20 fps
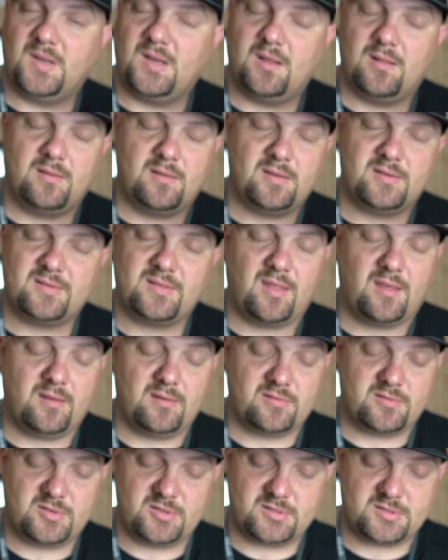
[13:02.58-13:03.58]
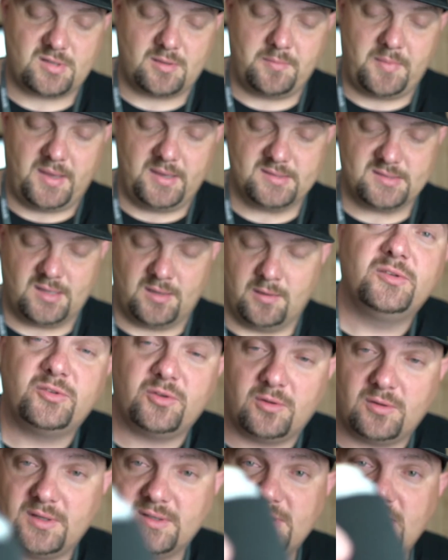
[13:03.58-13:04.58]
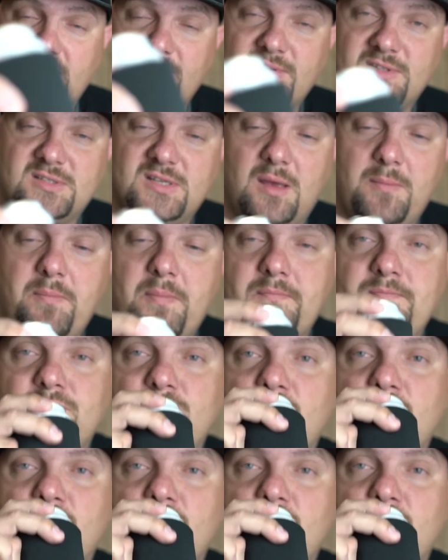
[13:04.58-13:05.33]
this thing is just amazing. So let's have a sip.